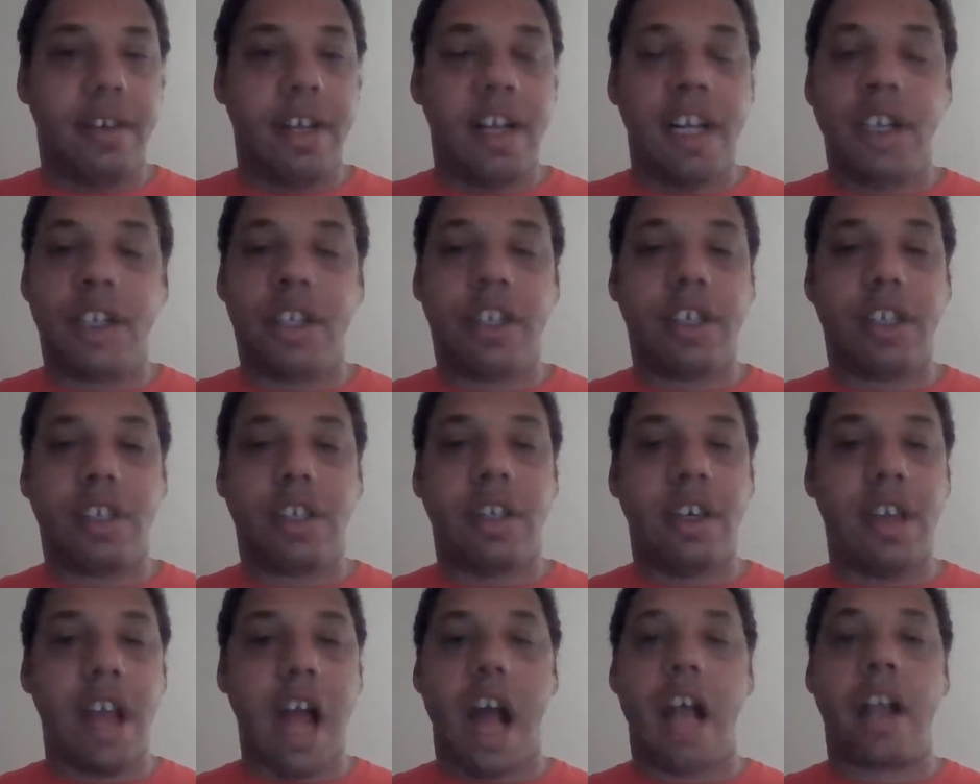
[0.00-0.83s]
It's just
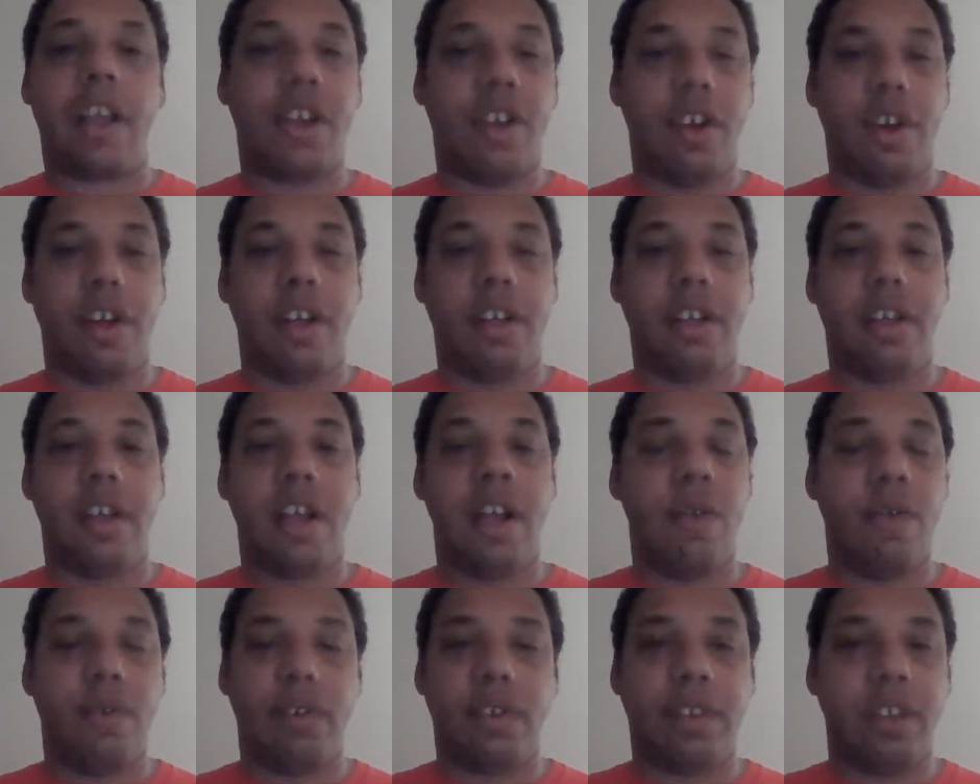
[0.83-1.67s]
not good.
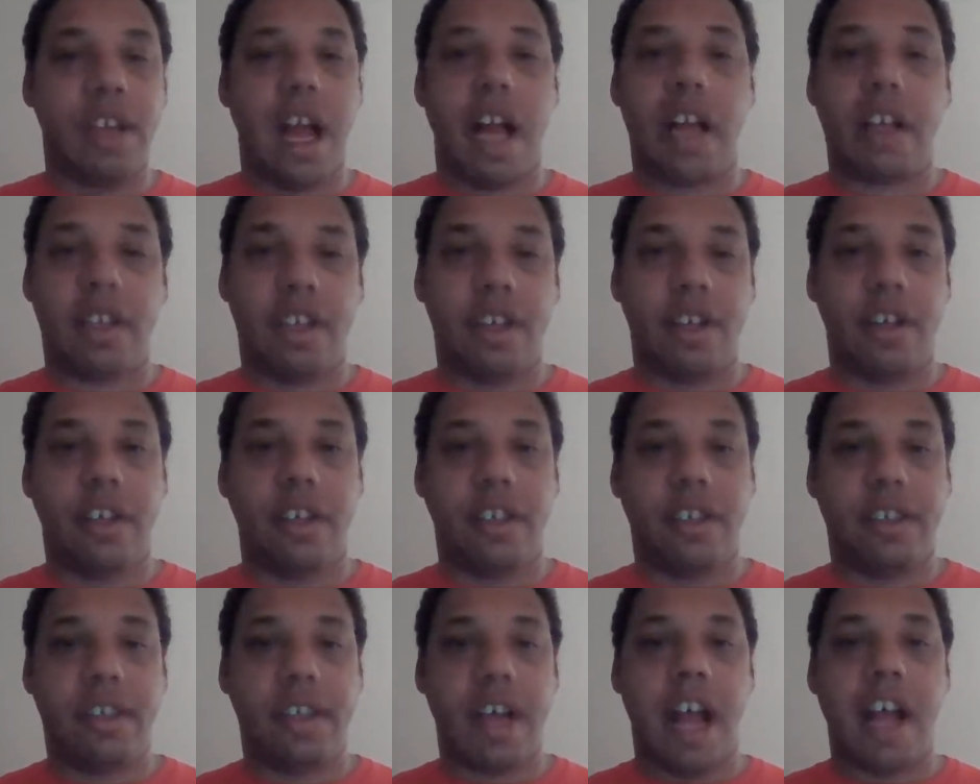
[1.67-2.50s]
It was not
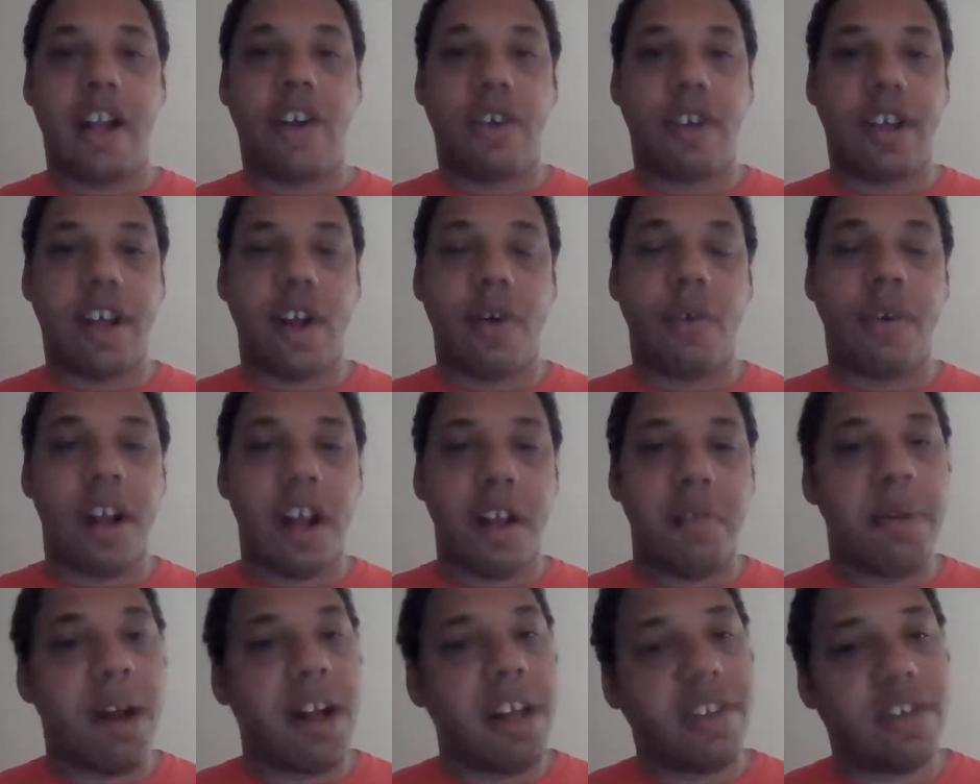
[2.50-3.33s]
good. I don't care what
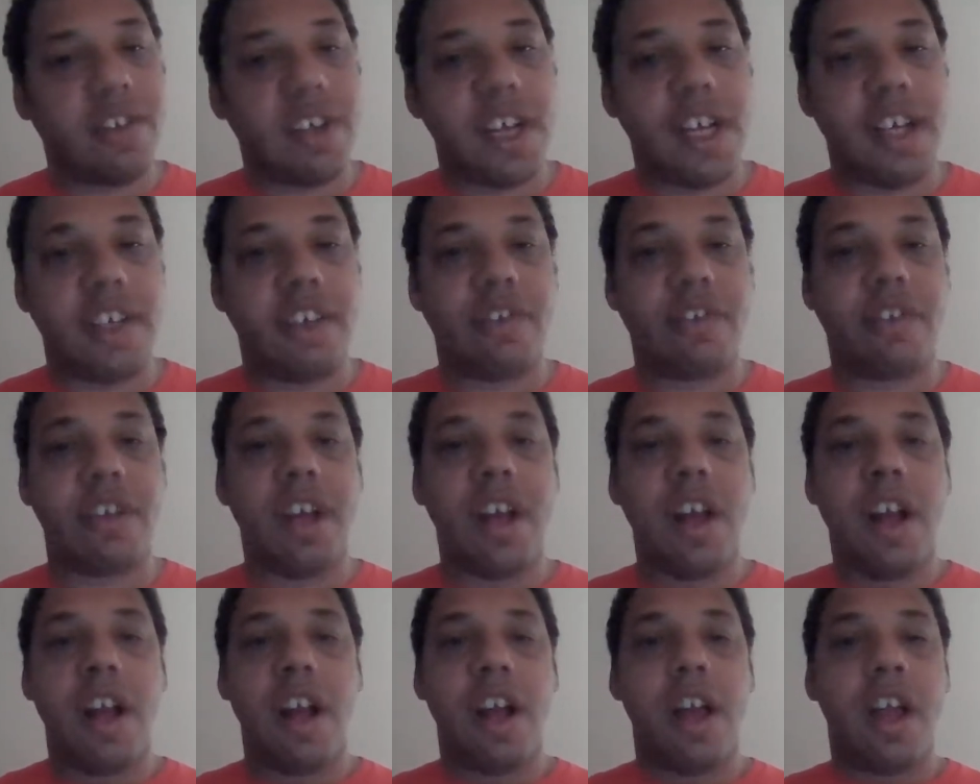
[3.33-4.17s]
anybody says.
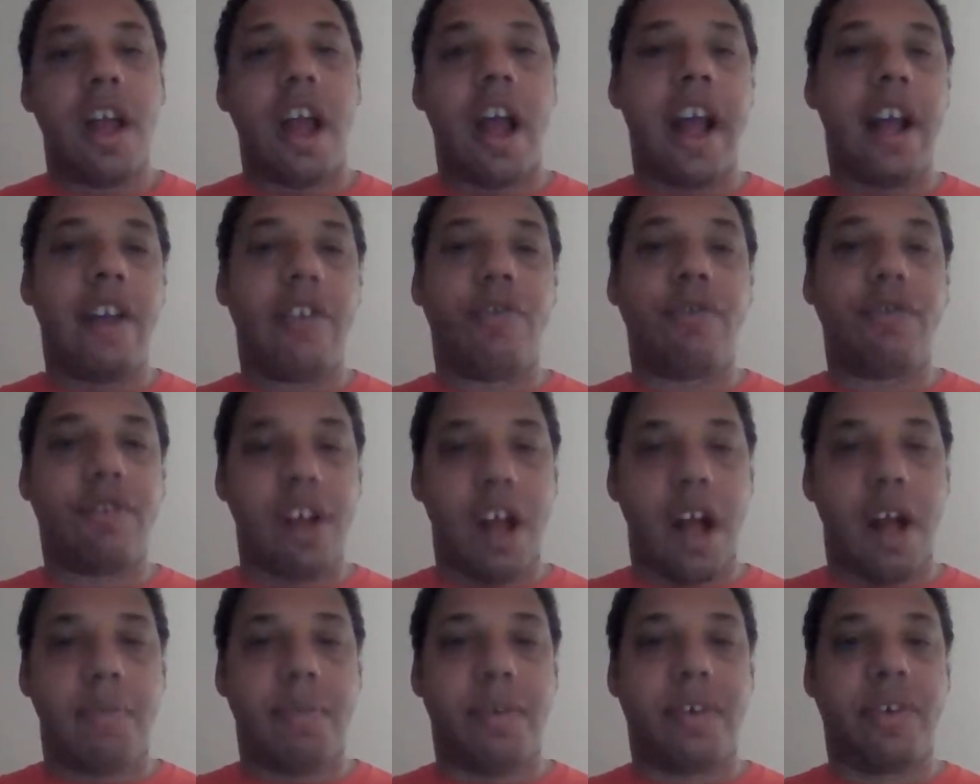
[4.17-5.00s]
Andrew
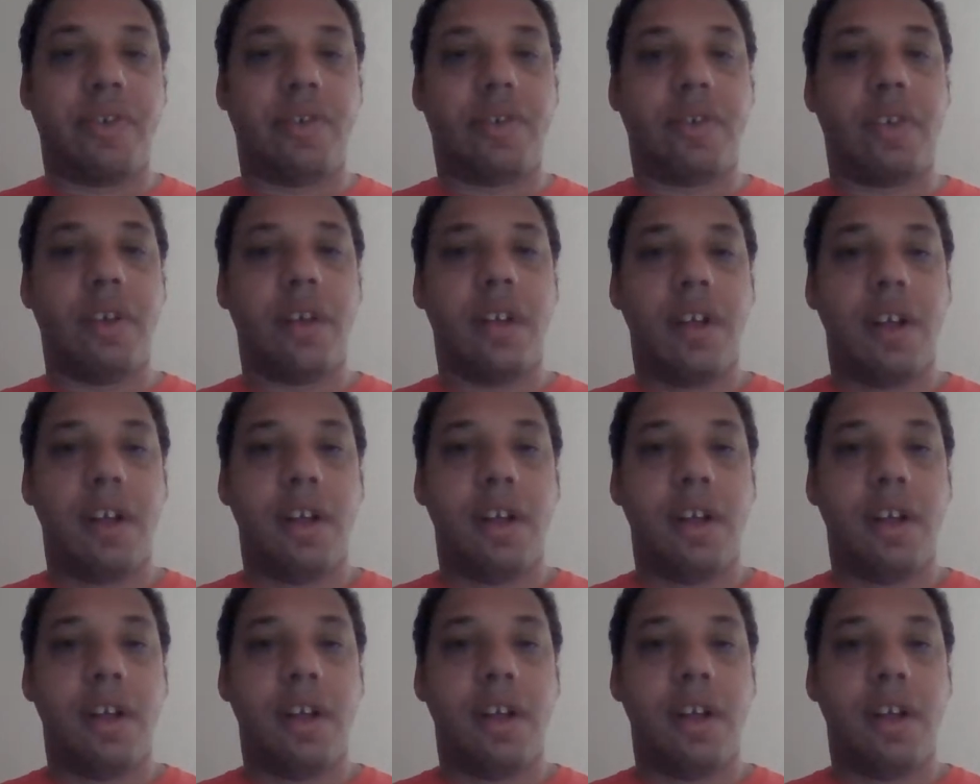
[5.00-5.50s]
Thomas,